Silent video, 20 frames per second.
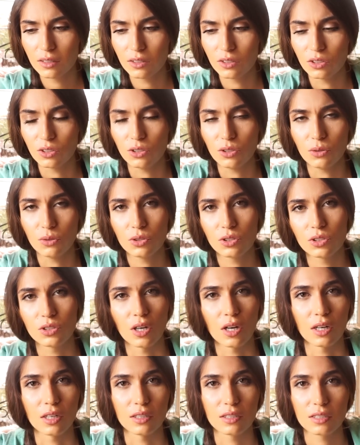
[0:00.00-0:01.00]
new
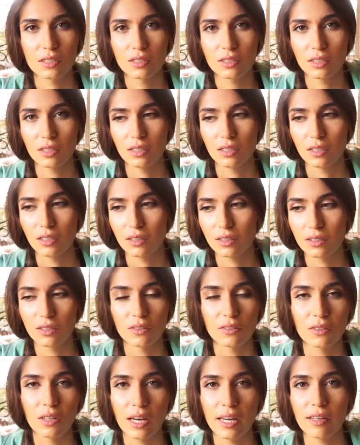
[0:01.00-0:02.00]
starts to
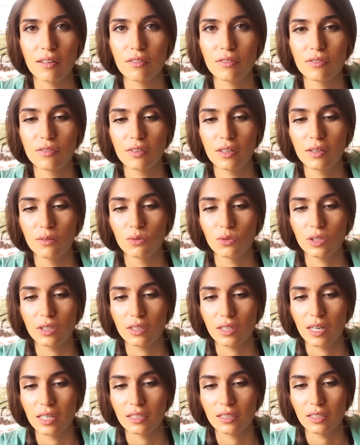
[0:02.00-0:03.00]
their life and
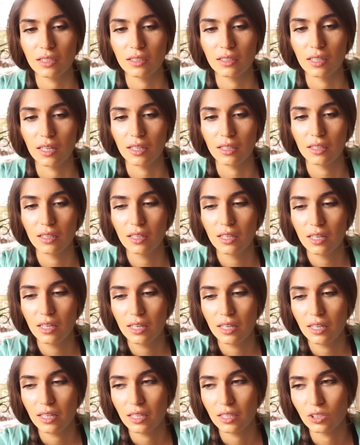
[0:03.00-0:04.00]
realizing that
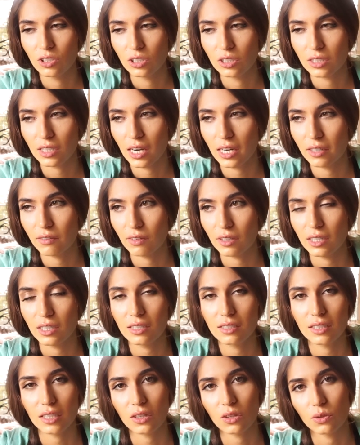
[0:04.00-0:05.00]
it just kind of
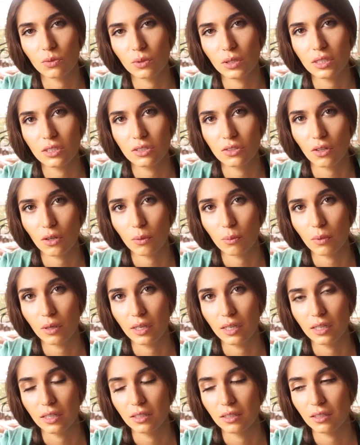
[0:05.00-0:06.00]
is like the restart
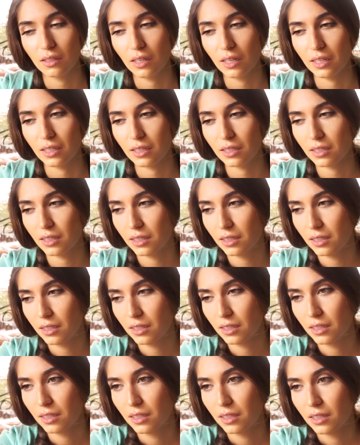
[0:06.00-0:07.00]
button. Like,
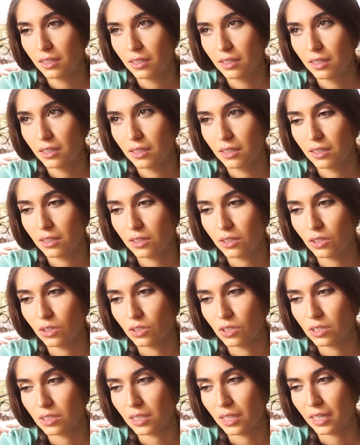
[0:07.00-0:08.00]
you're
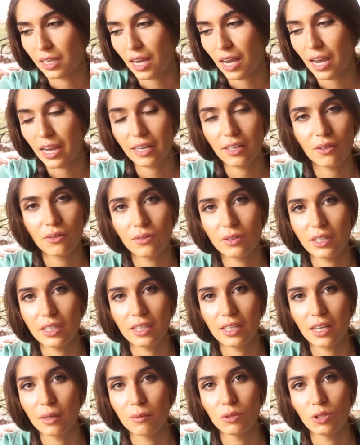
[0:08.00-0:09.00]
just like, I don't
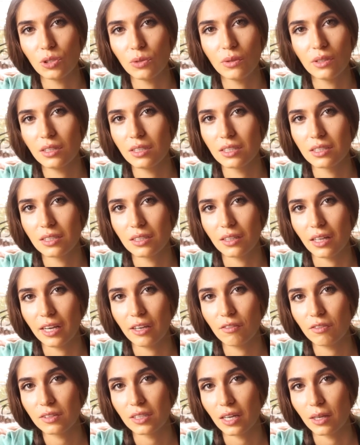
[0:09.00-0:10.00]
think I'm doing this
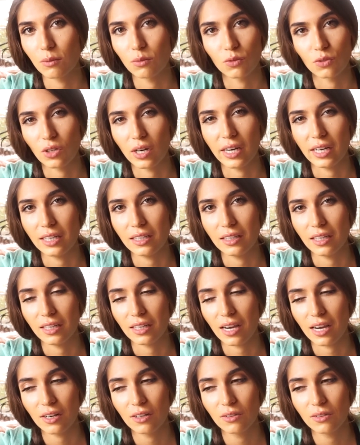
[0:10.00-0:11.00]
lifetime right.
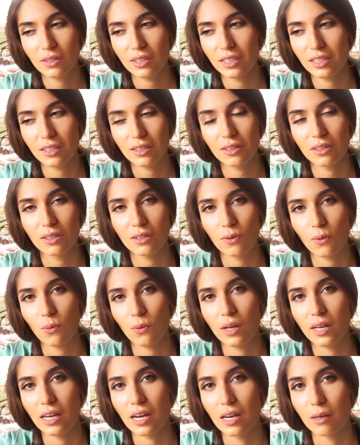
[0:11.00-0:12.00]
Like, I don't think the
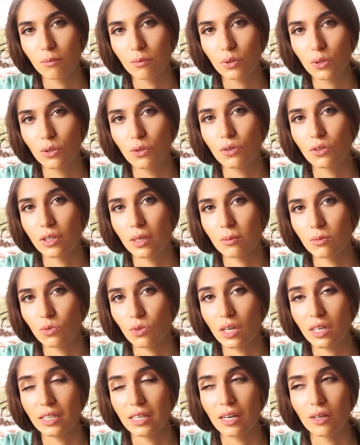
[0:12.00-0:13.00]
way I'm programmed
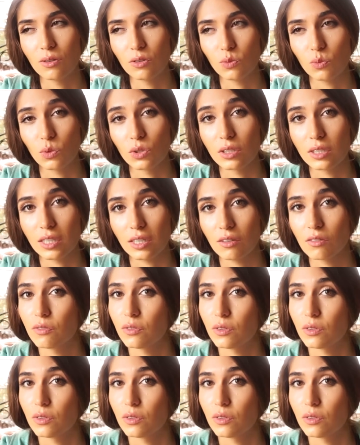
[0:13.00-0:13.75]
right now is working